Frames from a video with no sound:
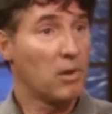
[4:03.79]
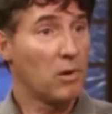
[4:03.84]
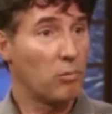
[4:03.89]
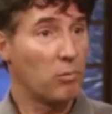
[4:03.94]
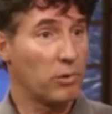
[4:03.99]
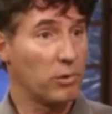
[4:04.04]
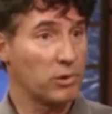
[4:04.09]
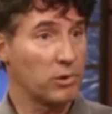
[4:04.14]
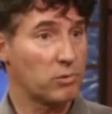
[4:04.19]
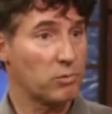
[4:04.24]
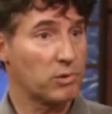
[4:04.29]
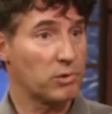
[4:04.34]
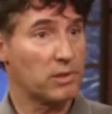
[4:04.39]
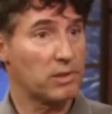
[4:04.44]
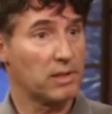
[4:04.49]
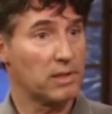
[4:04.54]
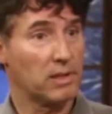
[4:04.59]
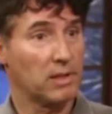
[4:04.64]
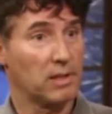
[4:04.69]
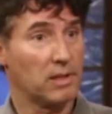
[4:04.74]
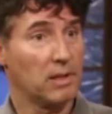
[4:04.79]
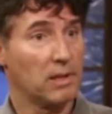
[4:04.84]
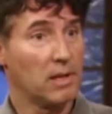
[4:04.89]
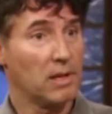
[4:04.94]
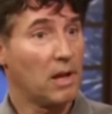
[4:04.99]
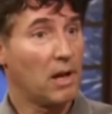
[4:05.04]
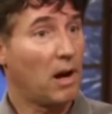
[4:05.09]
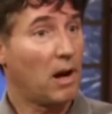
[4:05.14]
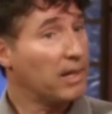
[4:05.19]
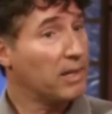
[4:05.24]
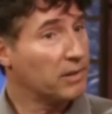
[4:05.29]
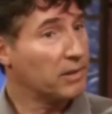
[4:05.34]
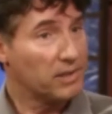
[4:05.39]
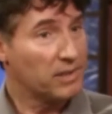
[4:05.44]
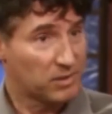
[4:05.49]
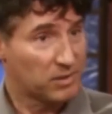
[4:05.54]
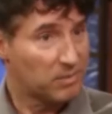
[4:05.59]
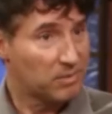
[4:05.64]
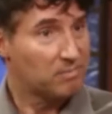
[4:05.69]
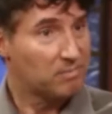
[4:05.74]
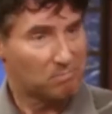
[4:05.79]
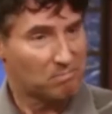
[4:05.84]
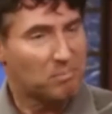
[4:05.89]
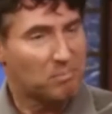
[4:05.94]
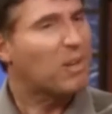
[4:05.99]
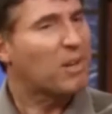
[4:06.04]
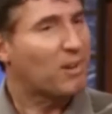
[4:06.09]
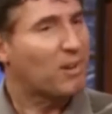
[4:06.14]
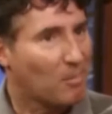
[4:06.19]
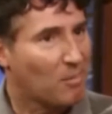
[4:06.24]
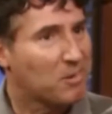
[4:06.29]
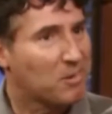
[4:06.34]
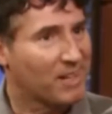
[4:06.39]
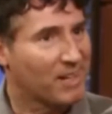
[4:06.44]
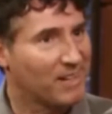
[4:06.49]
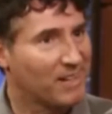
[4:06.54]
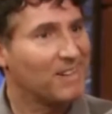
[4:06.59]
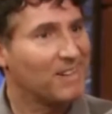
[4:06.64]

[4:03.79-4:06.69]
Whereas with the Highland, it's pretty complicated.